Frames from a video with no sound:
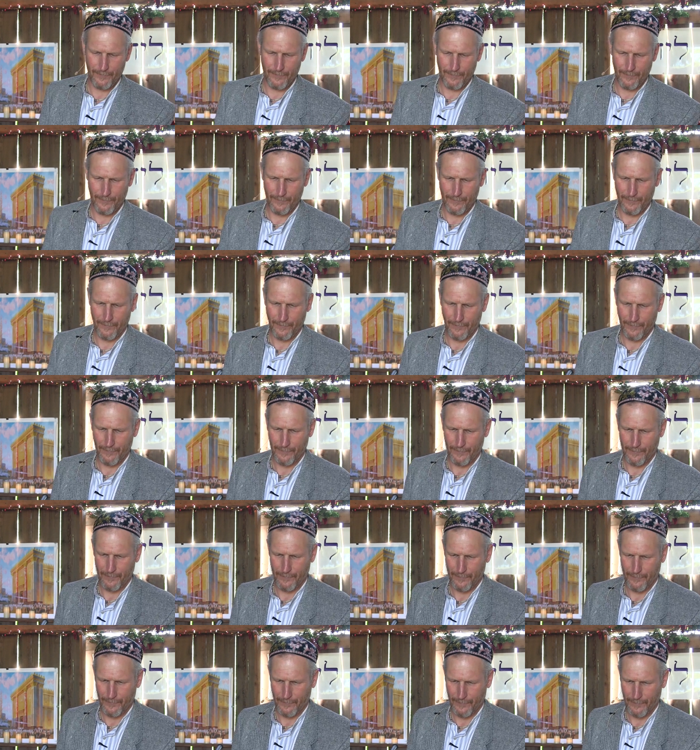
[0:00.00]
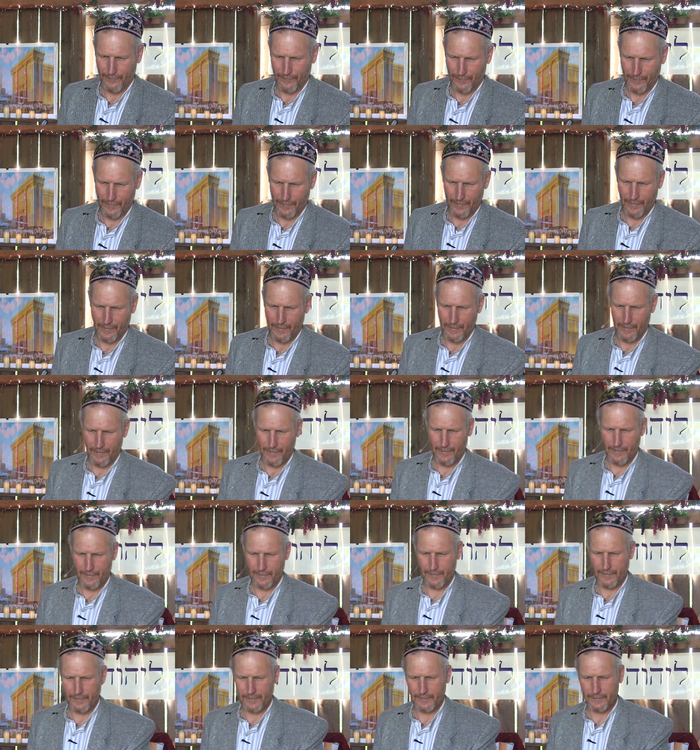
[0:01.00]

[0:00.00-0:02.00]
No one is speaking in this clip.